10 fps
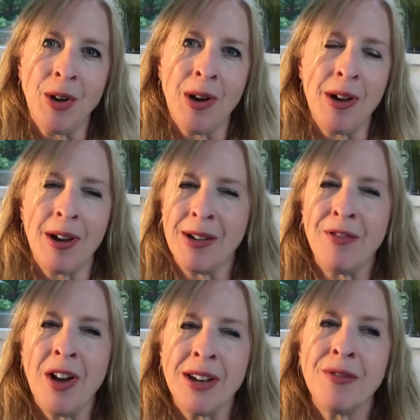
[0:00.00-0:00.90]
I
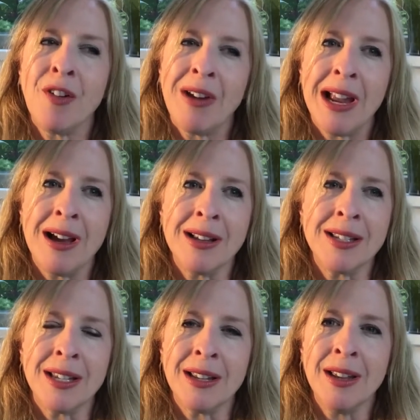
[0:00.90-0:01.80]
find it very hard
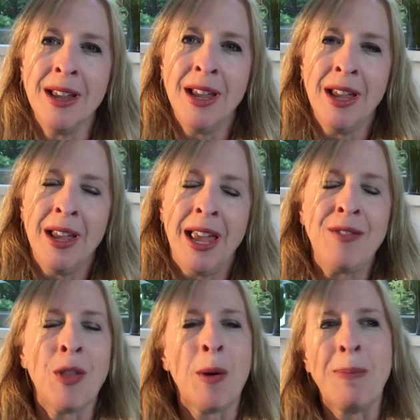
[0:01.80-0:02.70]
to,
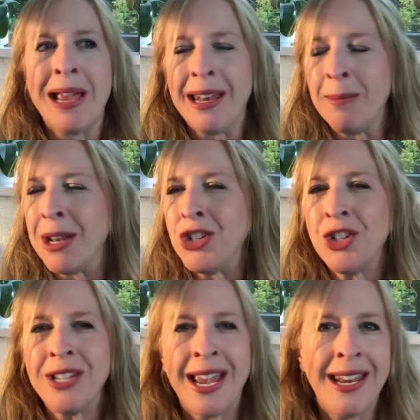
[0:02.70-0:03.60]
even though I barely
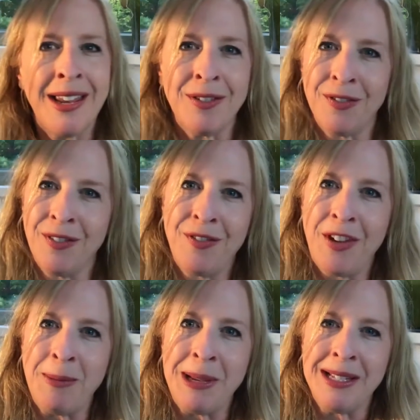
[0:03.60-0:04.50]
mentioned any of
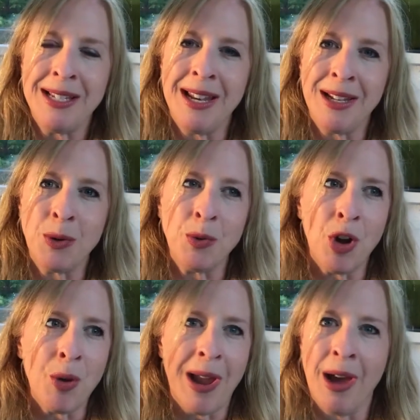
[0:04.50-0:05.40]
Phoebe's technical
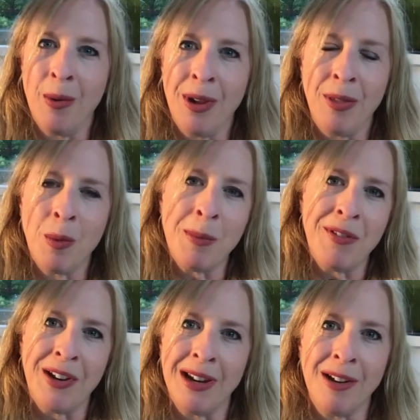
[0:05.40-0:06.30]
know-how in the one we
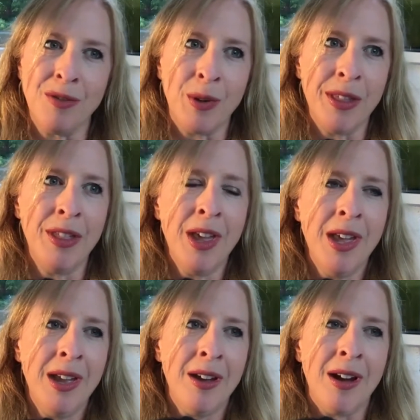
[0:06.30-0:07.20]
fell in love with,
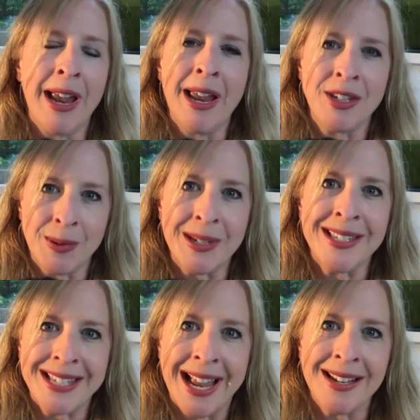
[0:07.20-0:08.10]
I had to
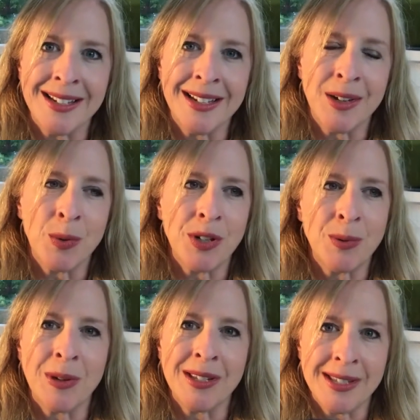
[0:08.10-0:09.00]
understand it in order
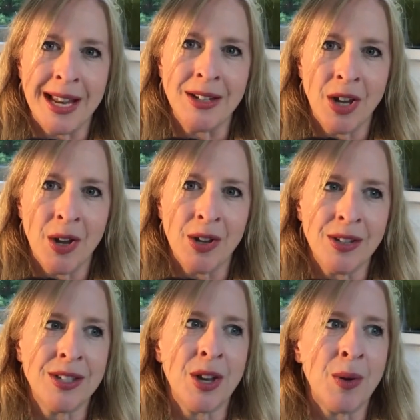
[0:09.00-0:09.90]
to understand her.
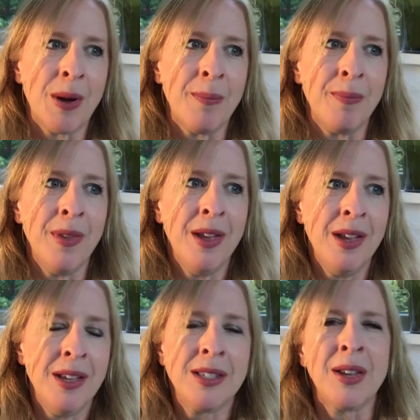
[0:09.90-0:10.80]
So
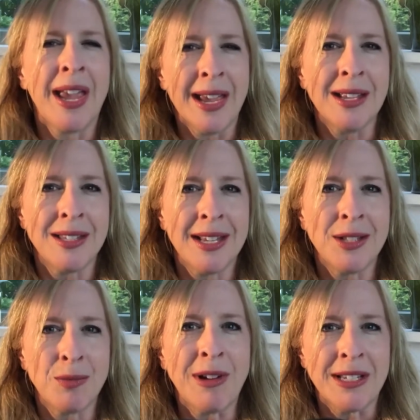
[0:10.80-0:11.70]
yeah,
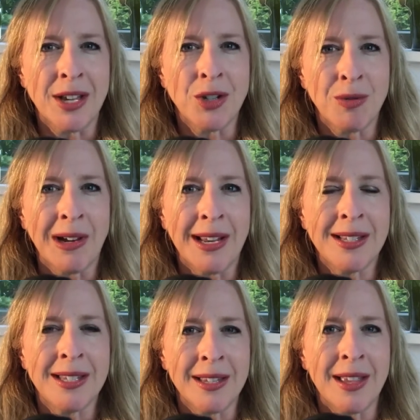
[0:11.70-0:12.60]
it's research
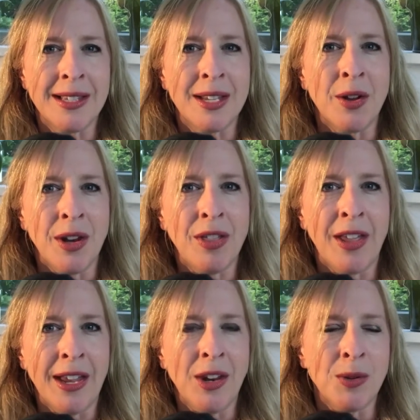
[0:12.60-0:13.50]
really. That's the only
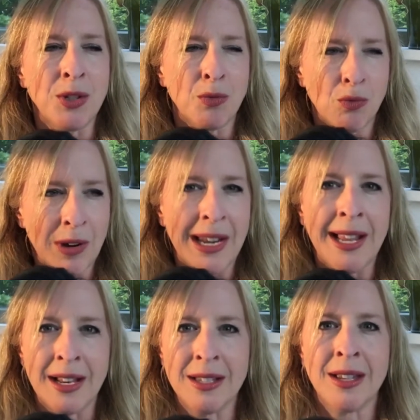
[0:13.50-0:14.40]
thing, is to
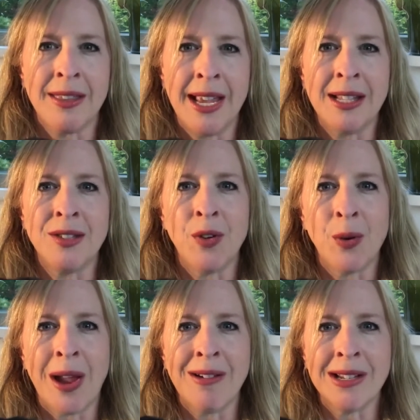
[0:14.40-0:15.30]
really get inside the heads of
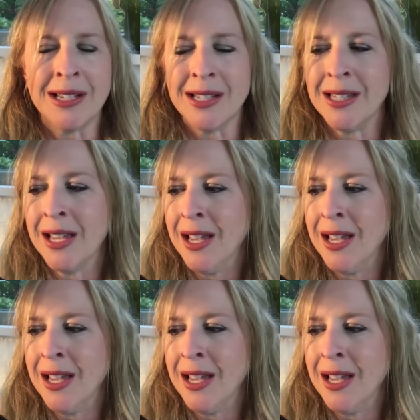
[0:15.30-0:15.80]
your characters.